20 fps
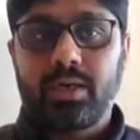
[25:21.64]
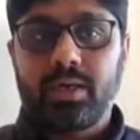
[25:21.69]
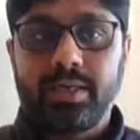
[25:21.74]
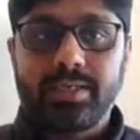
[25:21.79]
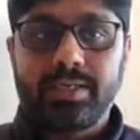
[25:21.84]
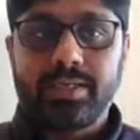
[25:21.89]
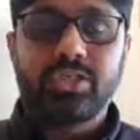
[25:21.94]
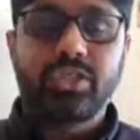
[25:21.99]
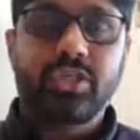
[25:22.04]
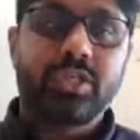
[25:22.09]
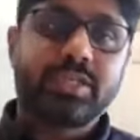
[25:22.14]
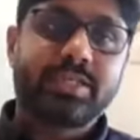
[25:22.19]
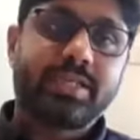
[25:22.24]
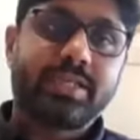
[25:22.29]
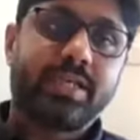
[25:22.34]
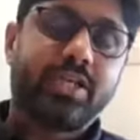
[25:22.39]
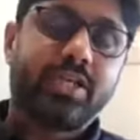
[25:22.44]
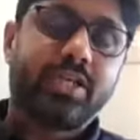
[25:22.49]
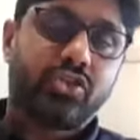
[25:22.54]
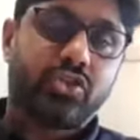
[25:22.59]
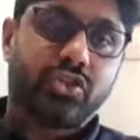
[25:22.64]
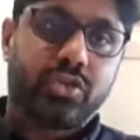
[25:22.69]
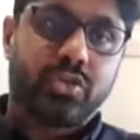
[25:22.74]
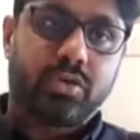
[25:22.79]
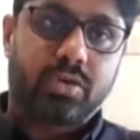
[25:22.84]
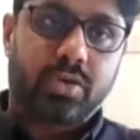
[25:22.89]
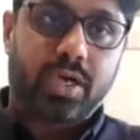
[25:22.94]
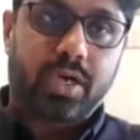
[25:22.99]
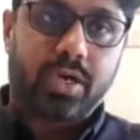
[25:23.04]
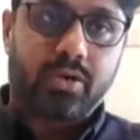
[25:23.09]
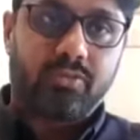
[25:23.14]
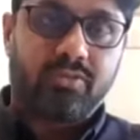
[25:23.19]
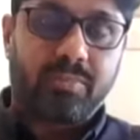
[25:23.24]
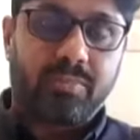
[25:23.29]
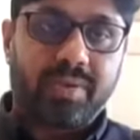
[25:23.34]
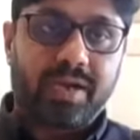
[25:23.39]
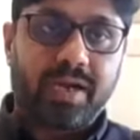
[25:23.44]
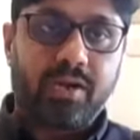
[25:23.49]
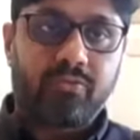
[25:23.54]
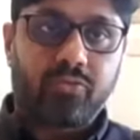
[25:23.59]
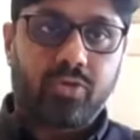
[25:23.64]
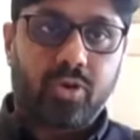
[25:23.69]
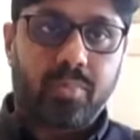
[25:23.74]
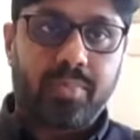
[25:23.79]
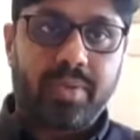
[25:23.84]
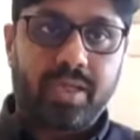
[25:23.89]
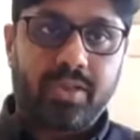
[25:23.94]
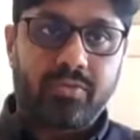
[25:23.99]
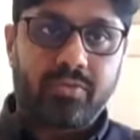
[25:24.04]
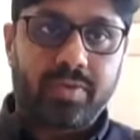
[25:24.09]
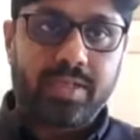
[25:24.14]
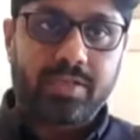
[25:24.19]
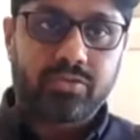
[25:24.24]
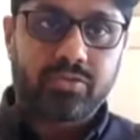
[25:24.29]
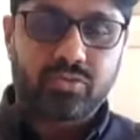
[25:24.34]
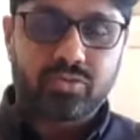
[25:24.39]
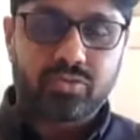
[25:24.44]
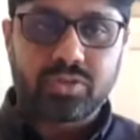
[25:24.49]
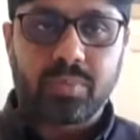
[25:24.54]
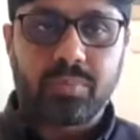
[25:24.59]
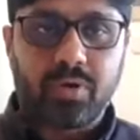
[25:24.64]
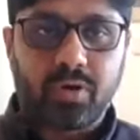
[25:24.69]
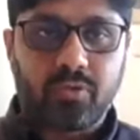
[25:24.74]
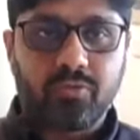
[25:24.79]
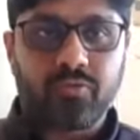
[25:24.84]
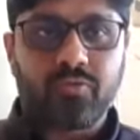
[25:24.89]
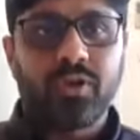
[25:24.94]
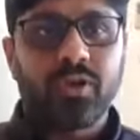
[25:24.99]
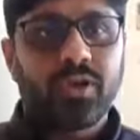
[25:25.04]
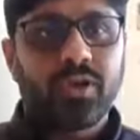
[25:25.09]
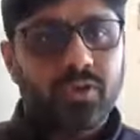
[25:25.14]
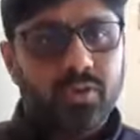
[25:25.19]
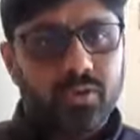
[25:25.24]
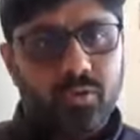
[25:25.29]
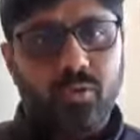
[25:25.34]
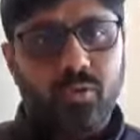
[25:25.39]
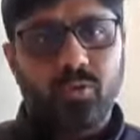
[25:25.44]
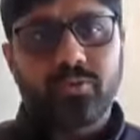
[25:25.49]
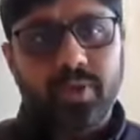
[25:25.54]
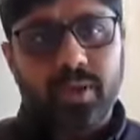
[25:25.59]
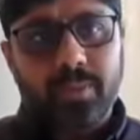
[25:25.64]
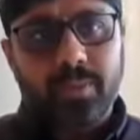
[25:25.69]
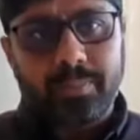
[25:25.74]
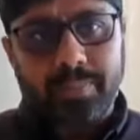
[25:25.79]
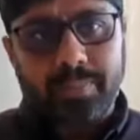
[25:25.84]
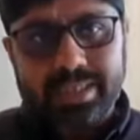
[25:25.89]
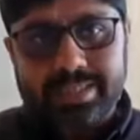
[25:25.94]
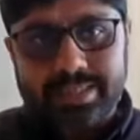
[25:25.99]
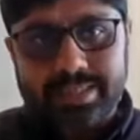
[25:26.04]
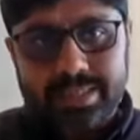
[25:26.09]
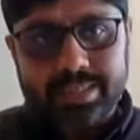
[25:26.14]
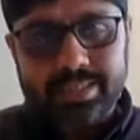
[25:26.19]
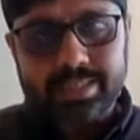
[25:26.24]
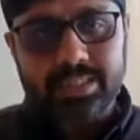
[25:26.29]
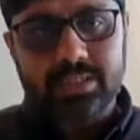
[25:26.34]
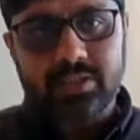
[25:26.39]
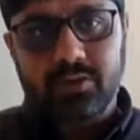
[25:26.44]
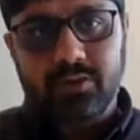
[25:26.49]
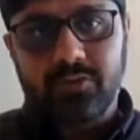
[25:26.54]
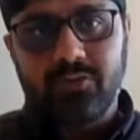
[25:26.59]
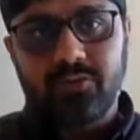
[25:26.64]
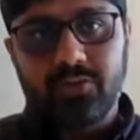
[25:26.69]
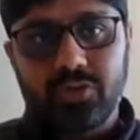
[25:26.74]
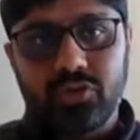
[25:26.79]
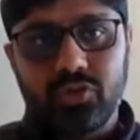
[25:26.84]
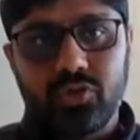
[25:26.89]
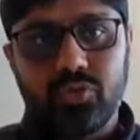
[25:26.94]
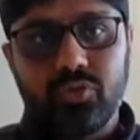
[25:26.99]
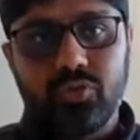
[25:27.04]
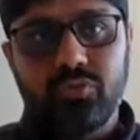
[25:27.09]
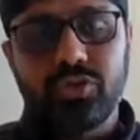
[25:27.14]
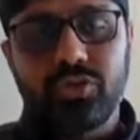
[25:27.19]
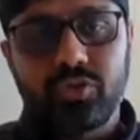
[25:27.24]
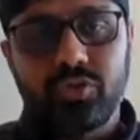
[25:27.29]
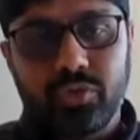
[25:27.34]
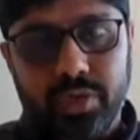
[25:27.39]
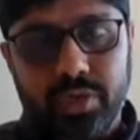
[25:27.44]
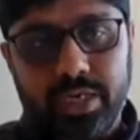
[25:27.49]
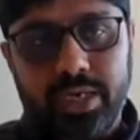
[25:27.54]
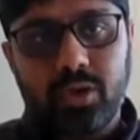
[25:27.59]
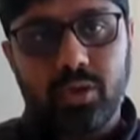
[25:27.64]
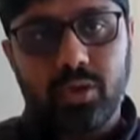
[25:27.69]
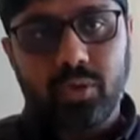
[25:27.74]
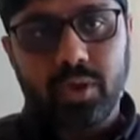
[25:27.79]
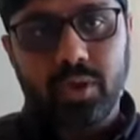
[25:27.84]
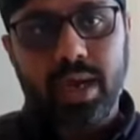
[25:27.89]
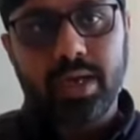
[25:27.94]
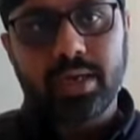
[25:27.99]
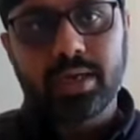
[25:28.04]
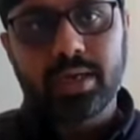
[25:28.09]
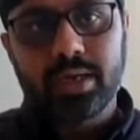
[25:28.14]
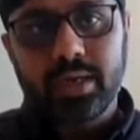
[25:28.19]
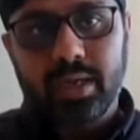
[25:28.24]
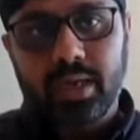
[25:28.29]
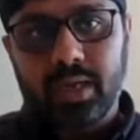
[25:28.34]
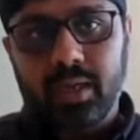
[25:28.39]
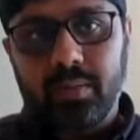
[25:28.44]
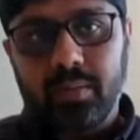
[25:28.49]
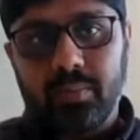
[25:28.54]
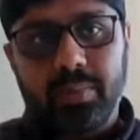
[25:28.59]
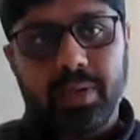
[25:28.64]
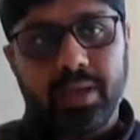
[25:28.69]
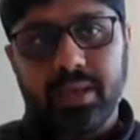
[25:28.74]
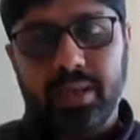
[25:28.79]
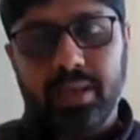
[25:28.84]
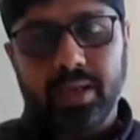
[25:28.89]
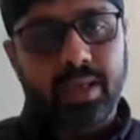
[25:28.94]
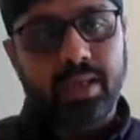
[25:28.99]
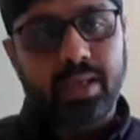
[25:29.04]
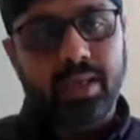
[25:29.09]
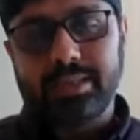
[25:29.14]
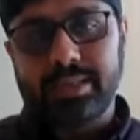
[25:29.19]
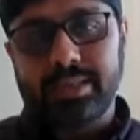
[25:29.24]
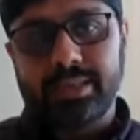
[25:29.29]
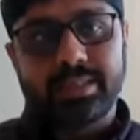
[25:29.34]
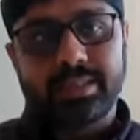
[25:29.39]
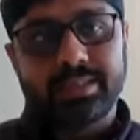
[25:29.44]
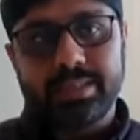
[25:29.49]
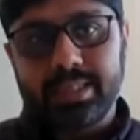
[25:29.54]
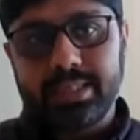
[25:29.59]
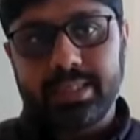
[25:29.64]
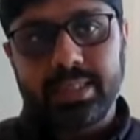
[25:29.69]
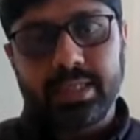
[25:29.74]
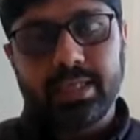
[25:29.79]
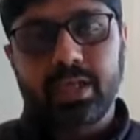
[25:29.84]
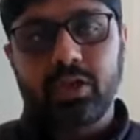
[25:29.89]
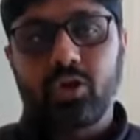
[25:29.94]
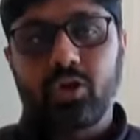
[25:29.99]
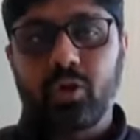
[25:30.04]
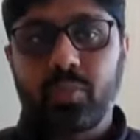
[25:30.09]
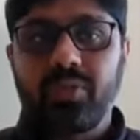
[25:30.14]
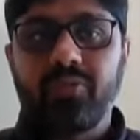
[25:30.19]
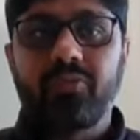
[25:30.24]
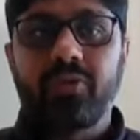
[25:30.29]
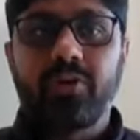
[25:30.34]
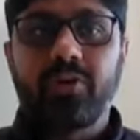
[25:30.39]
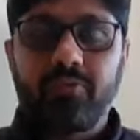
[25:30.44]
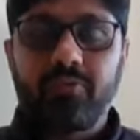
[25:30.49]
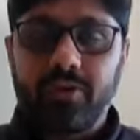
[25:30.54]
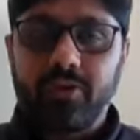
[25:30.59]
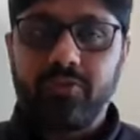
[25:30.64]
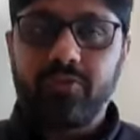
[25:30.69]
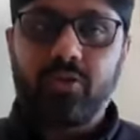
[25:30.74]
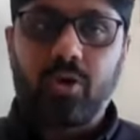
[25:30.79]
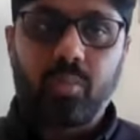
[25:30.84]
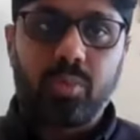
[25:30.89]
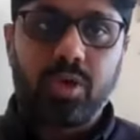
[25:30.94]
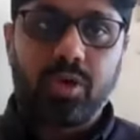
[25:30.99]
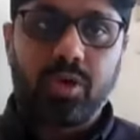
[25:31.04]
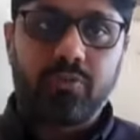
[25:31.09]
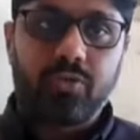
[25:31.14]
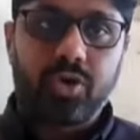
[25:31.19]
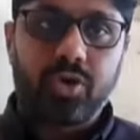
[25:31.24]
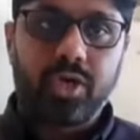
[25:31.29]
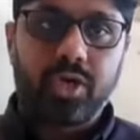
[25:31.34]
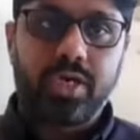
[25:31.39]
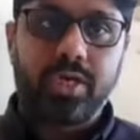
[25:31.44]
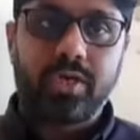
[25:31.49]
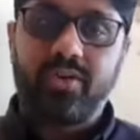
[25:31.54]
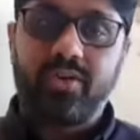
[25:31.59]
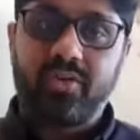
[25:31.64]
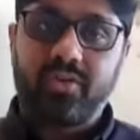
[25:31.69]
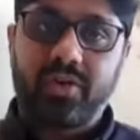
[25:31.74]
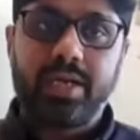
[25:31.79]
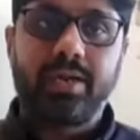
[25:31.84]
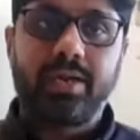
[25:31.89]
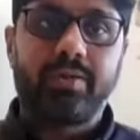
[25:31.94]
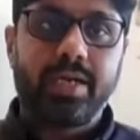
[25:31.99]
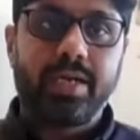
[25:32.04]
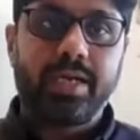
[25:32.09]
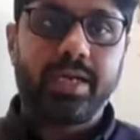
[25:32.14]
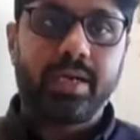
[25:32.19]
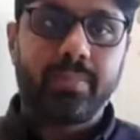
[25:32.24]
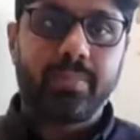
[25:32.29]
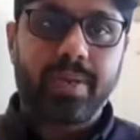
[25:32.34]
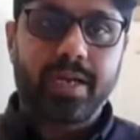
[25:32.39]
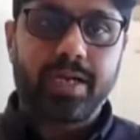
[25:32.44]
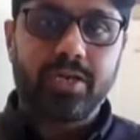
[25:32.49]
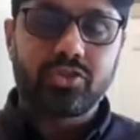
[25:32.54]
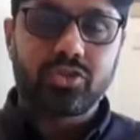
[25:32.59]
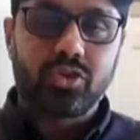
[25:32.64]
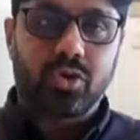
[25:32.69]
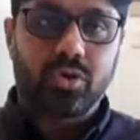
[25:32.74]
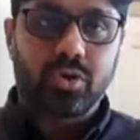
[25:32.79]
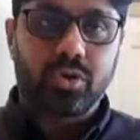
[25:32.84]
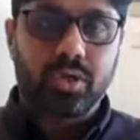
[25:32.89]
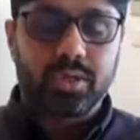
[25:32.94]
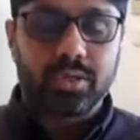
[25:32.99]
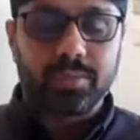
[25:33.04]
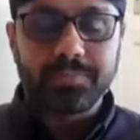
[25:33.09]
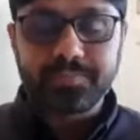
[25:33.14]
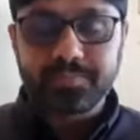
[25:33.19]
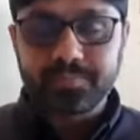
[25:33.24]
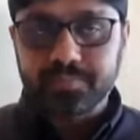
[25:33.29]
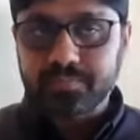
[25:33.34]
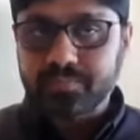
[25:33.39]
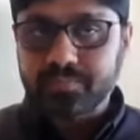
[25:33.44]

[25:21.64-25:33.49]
digital signature kind of a platform as well? So some of those are basic stuff which you really look at. But again, as I said, there cannot be one fit formula for it. It really depends on